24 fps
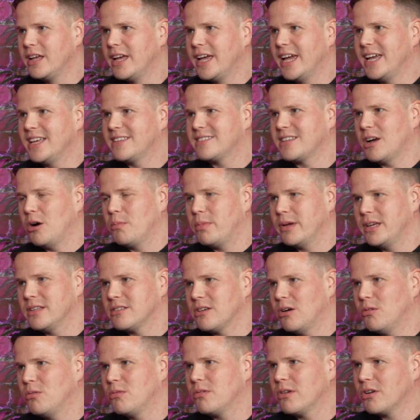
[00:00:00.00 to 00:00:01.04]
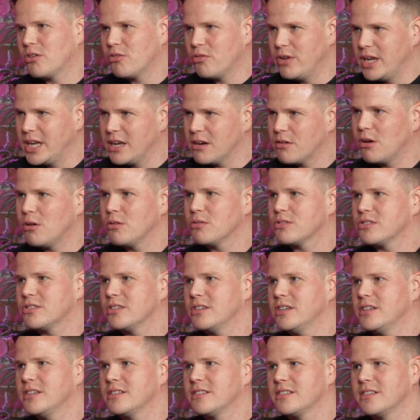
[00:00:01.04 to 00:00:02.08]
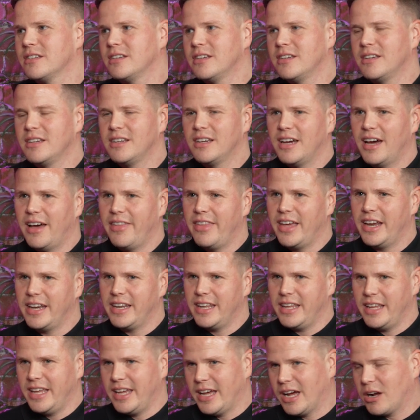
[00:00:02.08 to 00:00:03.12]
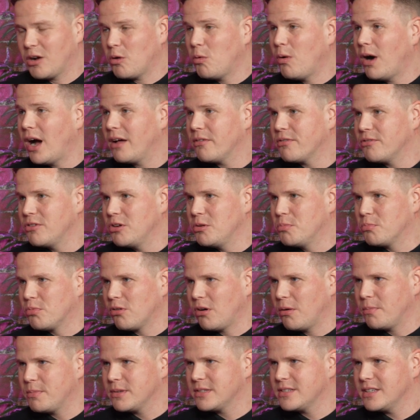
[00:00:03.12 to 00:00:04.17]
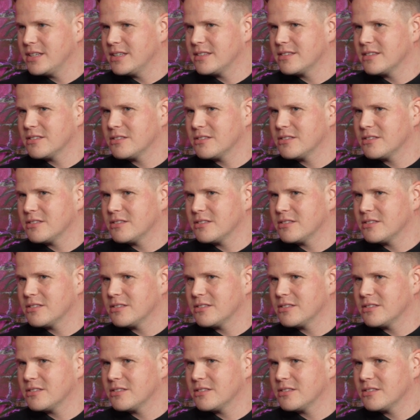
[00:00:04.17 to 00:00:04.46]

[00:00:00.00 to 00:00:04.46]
He set up his own greengrocers, and then he had quite a few properties.